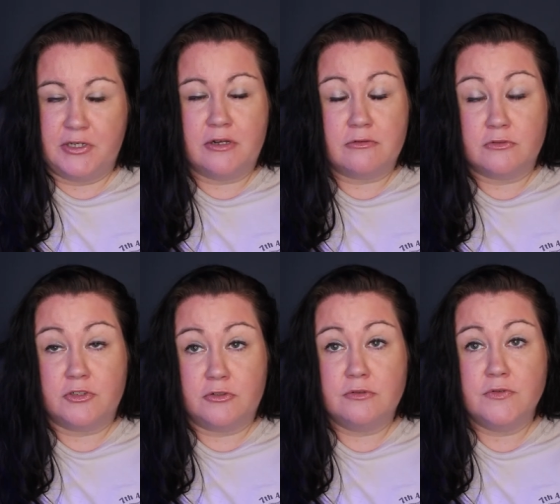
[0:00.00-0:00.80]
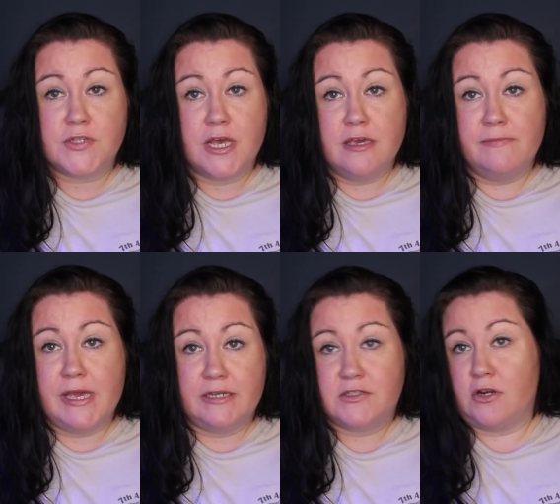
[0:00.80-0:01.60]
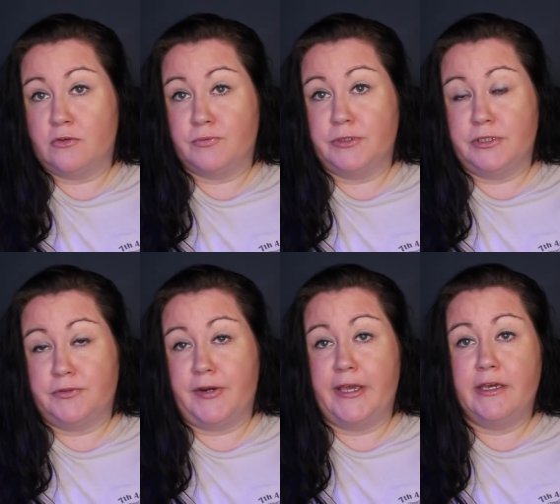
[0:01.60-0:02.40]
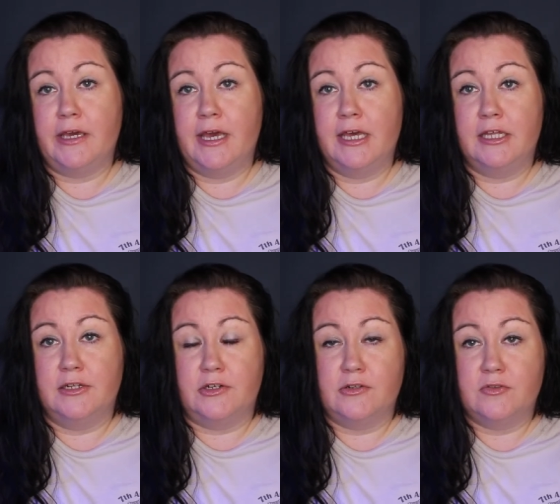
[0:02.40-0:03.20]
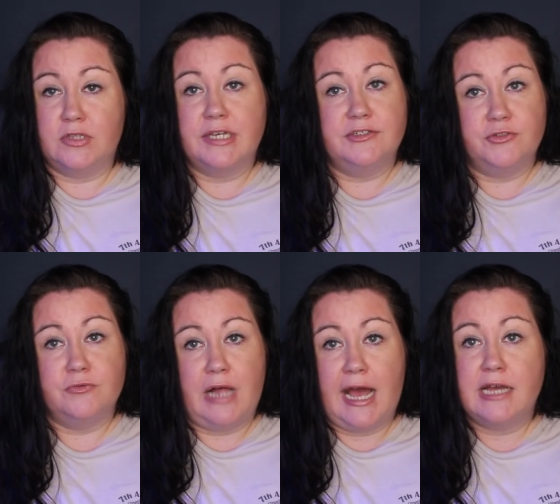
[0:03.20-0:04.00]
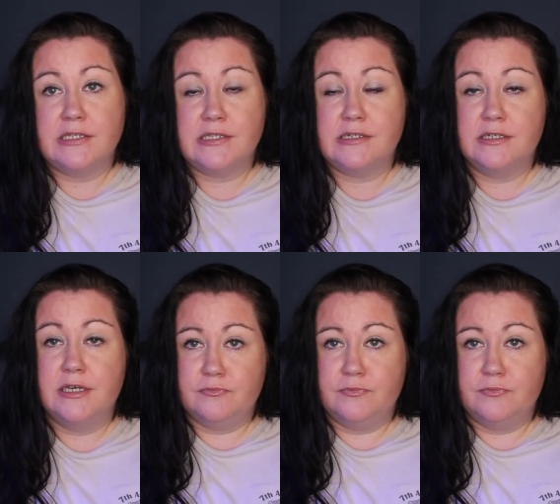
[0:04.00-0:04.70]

The crews that he makes are really great and they do last,